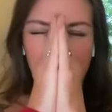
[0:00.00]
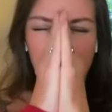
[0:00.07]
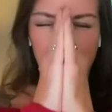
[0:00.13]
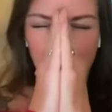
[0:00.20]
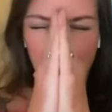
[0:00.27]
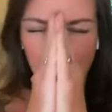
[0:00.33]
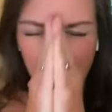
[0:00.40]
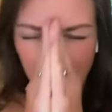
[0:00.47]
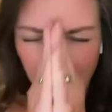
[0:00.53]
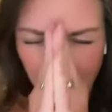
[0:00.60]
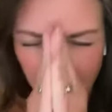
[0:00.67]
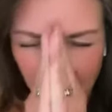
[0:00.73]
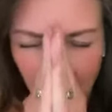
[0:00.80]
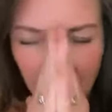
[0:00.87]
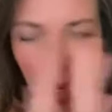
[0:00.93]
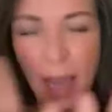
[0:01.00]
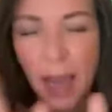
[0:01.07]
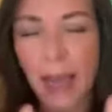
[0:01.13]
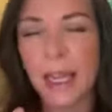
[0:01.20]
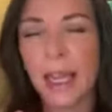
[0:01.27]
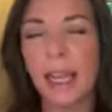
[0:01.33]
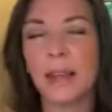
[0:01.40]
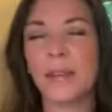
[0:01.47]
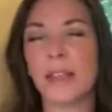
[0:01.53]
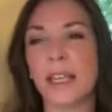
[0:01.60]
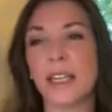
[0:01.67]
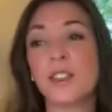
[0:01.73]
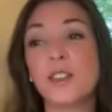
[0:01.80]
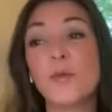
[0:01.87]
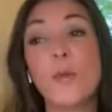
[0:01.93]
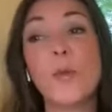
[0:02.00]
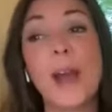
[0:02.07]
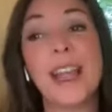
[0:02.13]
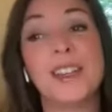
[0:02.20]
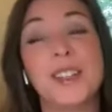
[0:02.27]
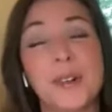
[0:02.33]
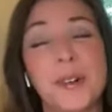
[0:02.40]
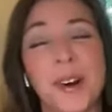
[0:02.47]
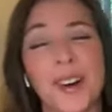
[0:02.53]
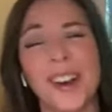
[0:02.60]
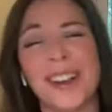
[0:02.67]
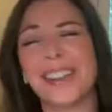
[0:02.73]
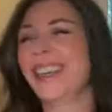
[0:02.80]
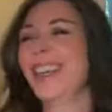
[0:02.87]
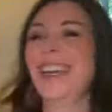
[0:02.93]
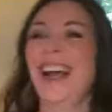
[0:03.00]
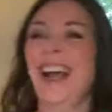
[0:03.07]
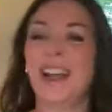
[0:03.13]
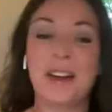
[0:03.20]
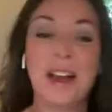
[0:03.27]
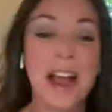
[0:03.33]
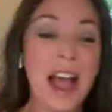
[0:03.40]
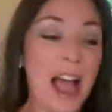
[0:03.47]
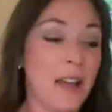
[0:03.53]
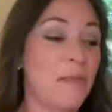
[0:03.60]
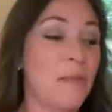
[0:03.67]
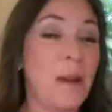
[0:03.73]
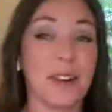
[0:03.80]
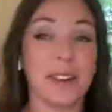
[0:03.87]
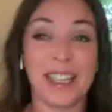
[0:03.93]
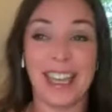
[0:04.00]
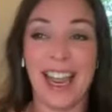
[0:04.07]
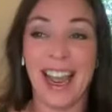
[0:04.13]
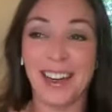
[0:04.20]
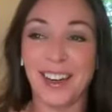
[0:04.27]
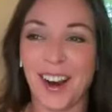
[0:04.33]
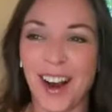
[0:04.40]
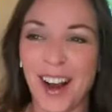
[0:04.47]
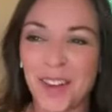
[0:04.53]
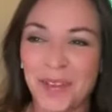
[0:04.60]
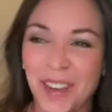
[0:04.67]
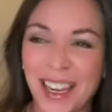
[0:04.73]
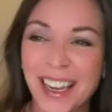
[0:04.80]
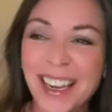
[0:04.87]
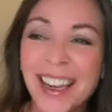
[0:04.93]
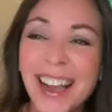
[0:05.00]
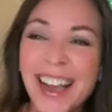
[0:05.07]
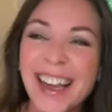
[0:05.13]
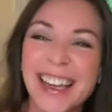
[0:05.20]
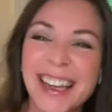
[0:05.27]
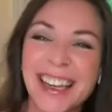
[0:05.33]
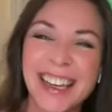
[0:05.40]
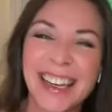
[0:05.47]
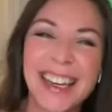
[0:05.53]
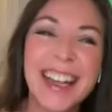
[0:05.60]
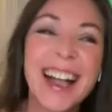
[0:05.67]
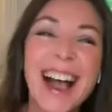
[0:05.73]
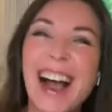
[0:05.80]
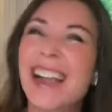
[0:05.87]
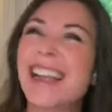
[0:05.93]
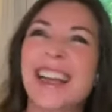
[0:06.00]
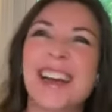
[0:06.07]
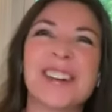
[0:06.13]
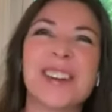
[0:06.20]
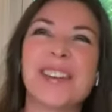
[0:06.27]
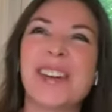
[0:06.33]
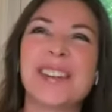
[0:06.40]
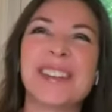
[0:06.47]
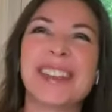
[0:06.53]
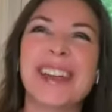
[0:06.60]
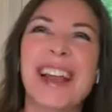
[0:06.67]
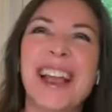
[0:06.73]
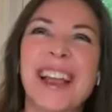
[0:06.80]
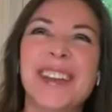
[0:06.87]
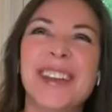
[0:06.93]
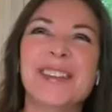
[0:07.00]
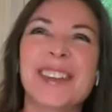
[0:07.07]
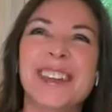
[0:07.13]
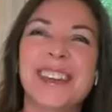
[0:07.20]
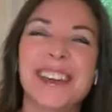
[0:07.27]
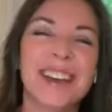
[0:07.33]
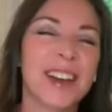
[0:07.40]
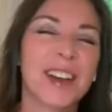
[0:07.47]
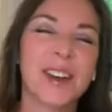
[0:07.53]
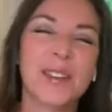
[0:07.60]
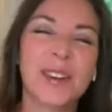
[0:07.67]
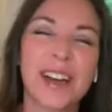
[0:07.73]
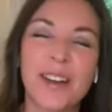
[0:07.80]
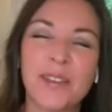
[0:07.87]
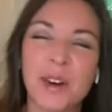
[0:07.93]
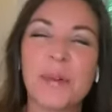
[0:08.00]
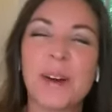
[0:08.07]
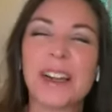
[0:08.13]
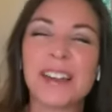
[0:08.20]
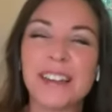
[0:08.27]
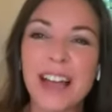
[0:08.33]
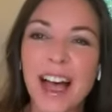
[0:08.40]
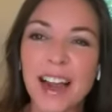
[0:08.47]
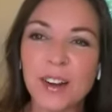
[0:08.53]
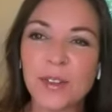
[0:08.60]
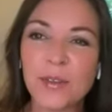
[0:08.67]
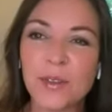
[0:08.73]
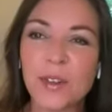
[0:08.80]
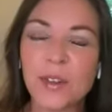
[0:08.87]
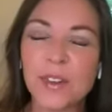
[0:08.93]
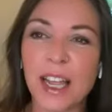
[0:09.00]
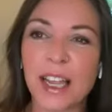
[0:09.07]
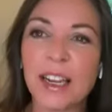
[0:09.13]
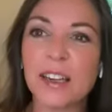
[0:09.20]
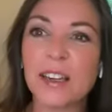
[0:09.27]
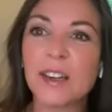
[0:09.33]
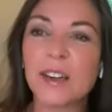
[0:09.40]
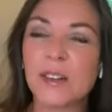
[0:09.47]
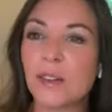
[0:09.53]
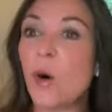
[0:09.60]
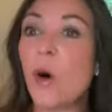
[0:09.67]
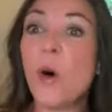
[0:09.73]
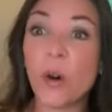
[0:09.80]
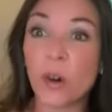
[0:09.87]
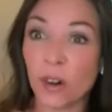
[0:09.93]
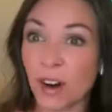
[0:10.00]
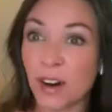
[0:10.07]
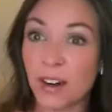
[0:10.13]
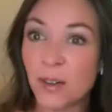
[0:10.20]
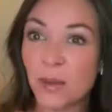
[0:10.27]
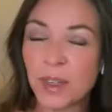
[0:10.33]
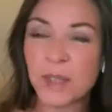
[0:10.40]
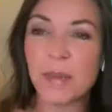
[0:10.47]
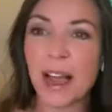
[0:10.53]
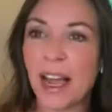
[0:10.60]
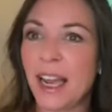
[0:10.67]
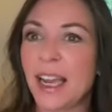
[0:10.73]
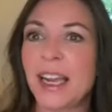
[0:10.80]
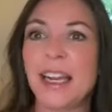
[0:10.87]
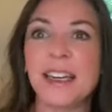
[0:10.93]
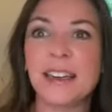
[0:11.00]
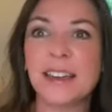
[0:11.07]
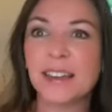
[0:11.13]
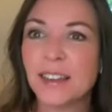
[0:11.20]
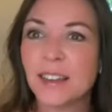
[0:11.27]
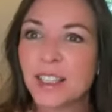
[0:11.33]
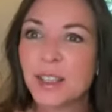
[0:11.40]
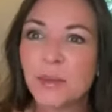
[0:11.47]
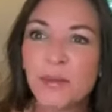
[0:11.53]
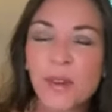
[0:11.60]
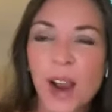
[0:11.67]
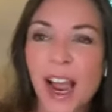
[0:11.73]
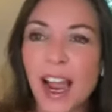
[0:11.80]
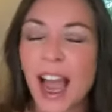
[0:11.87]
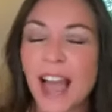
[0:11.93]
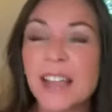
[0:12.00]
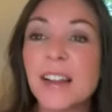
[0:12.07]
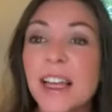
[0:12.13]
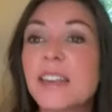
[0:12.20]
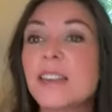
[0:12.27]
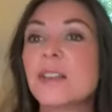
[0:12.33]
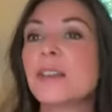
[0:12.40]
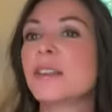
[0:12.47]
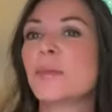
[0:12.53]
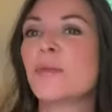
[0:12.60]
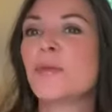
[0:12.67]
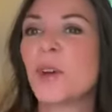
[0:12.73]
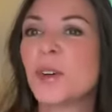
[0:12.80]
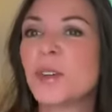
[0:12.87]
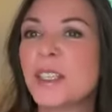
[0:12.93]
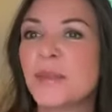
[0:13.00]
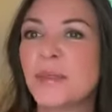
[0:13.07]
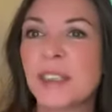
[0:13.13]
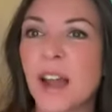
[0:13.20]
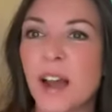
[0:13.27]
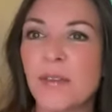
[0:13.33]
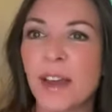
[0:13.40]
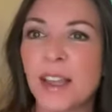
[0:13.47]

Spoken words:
I can't think. It's way too early. I barely had coffee. I can't remember the name. Whatever. But a lot of like horror was my I liked the subversive stuff.